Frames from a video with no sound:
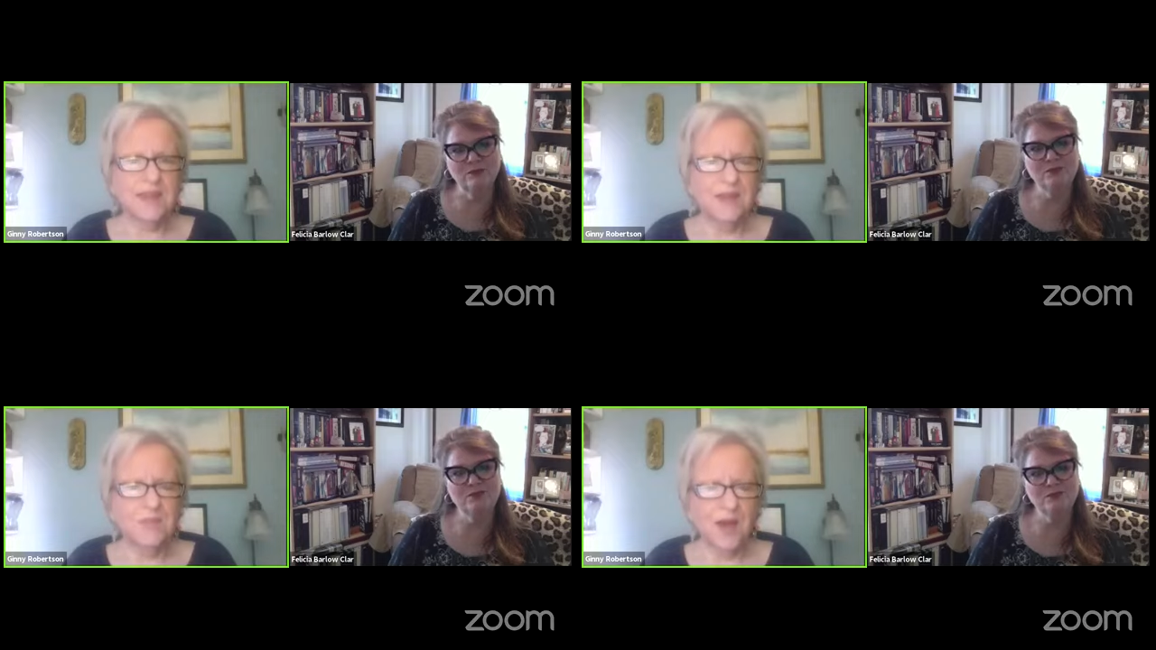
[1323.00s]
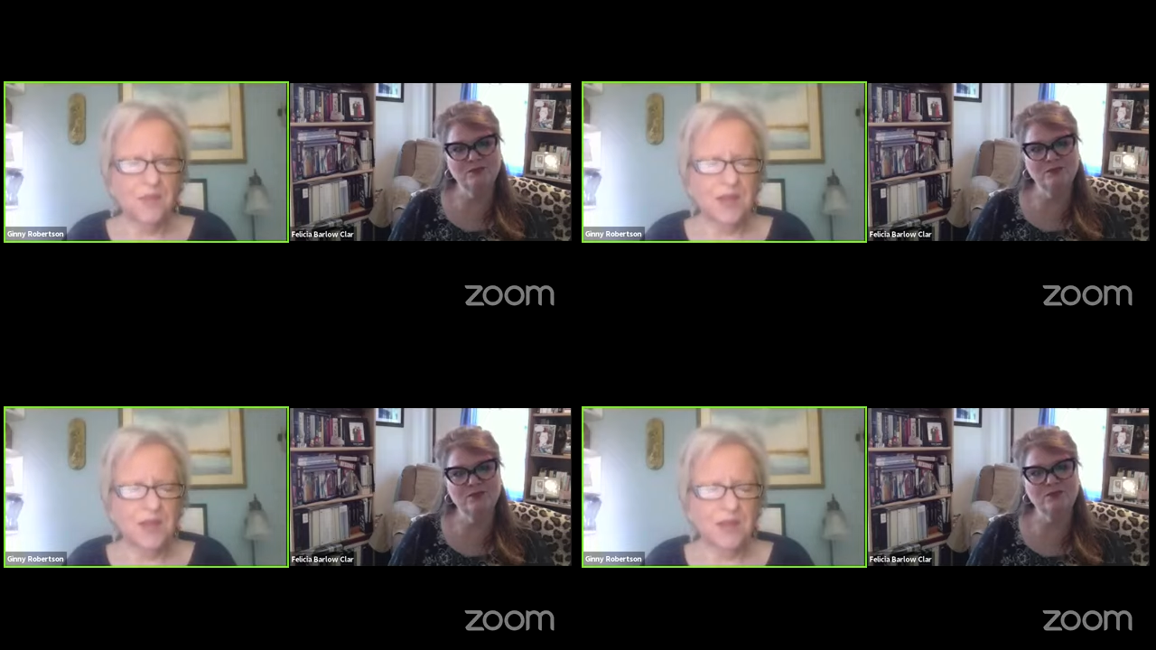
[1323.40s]
Speaker 1: like it might
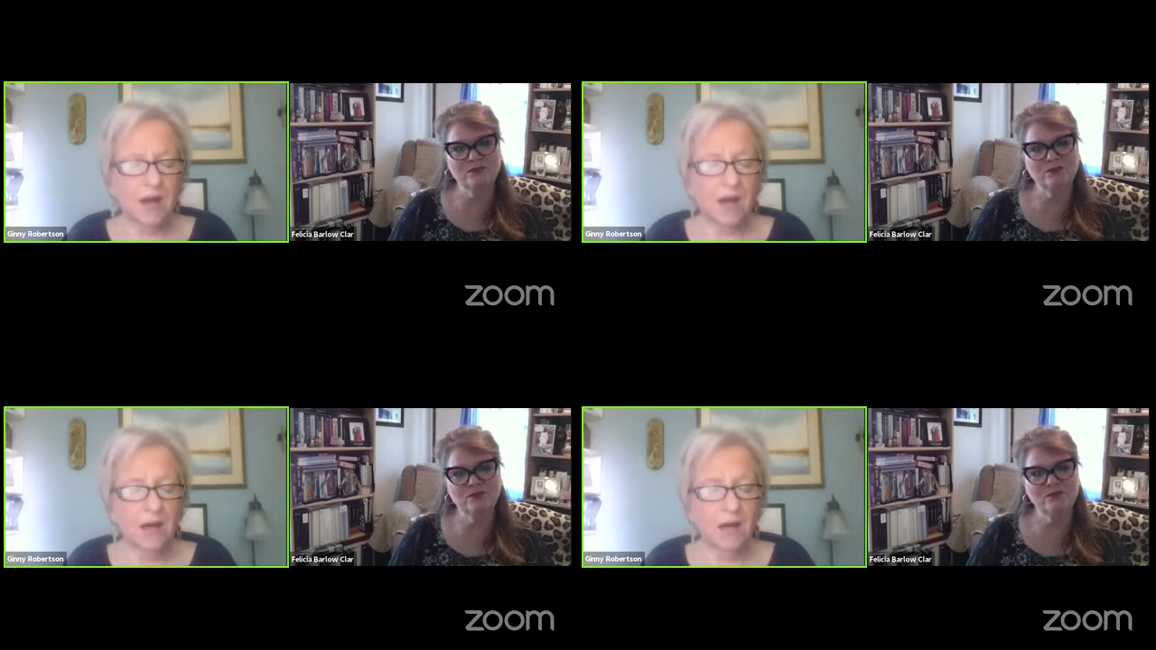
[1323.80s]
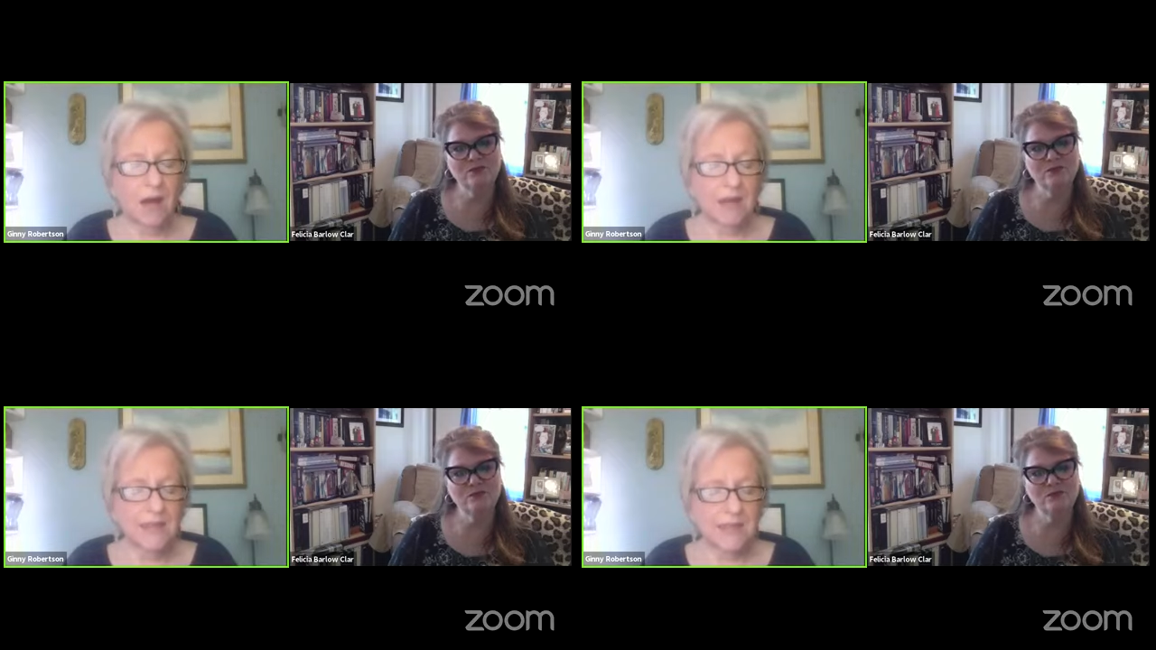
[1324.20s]
be
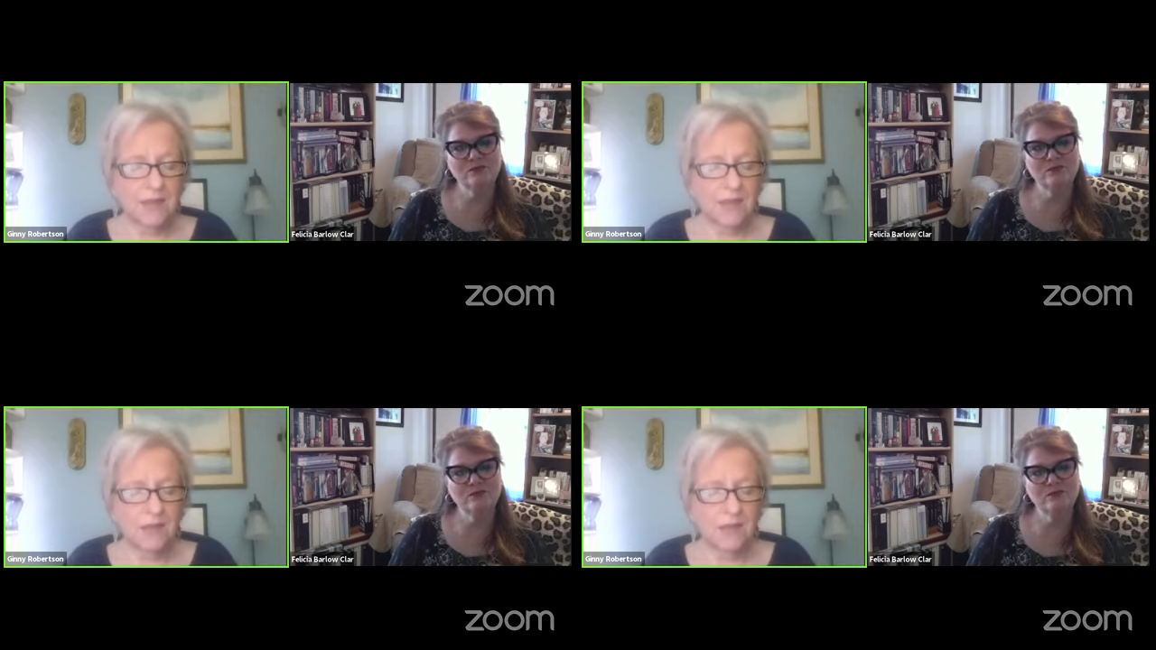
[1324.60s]
i see it